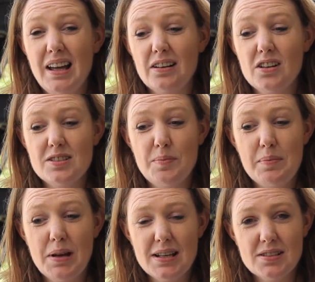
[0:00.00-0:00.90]
like lots of
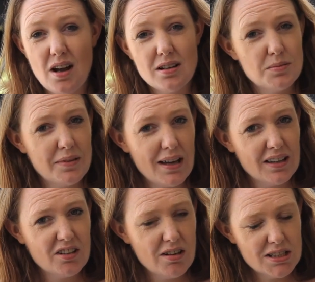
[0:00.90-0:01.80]
people, I started with
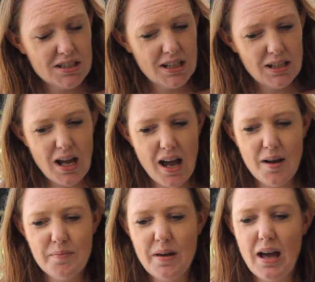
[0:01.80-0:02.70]
Agatha Christie,
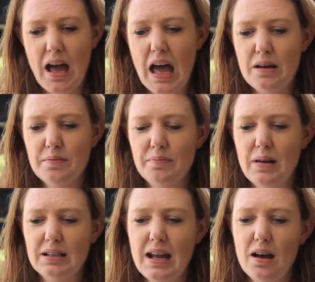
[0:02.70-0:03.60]
and
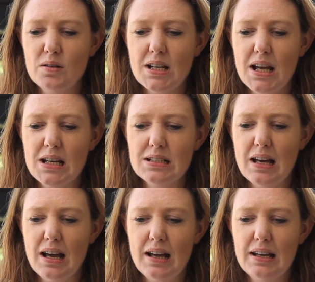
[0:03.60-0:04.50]

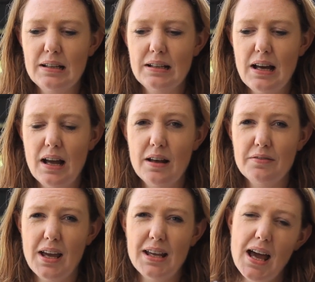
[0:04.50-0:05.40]
nowadays I
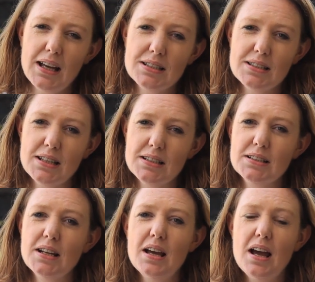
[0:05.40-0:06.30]
love Kate
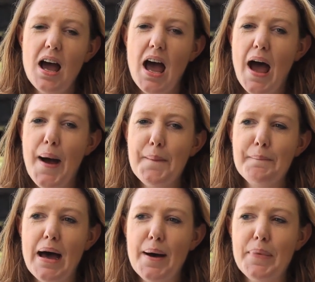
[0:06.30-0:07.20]
Atkinson.
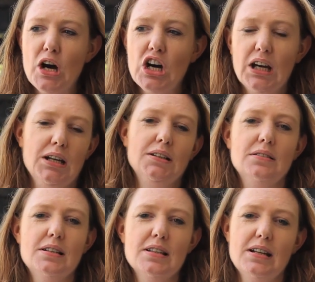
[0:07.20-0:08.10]
Pat Barker
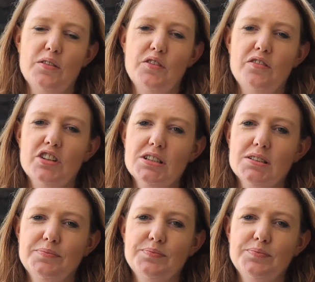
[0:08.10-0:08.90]
is another favourite.